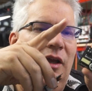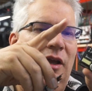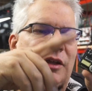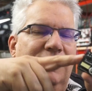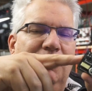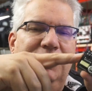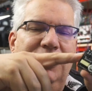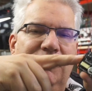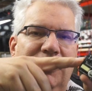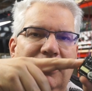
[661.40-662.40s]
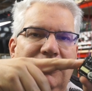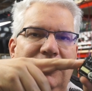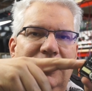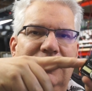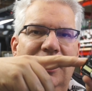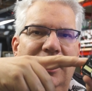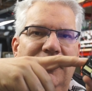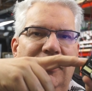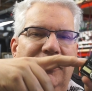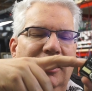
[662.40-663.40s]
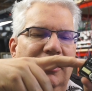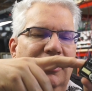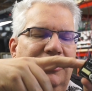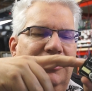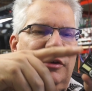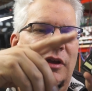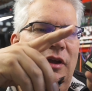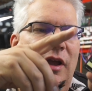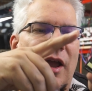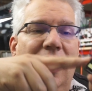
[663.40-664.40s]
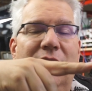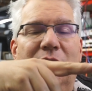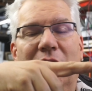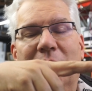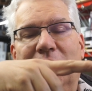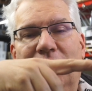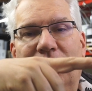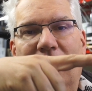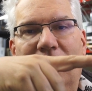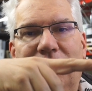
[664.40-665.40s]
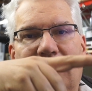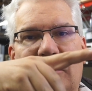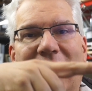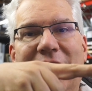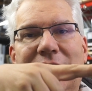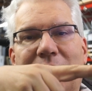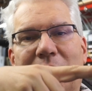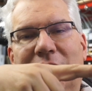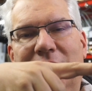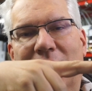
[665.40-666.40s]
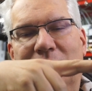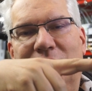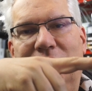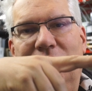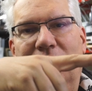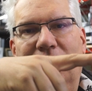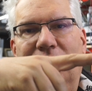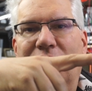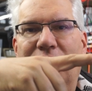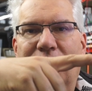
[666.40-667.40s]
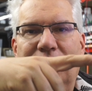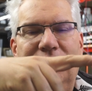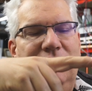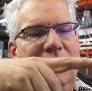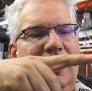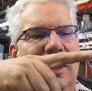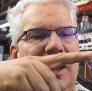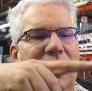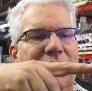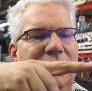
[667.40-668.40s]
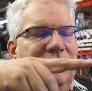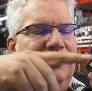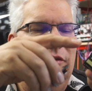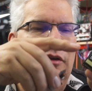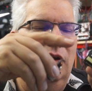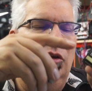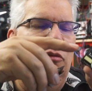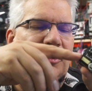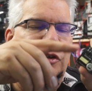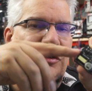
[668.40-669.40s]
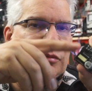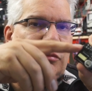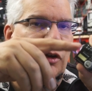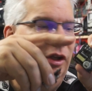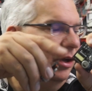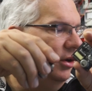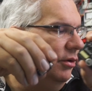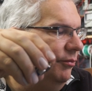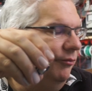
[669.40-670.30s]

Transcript: Its switching frequency is 95 kilohertz, and we are able to drive 90 milliamps at 230 volts out of this, which is really good.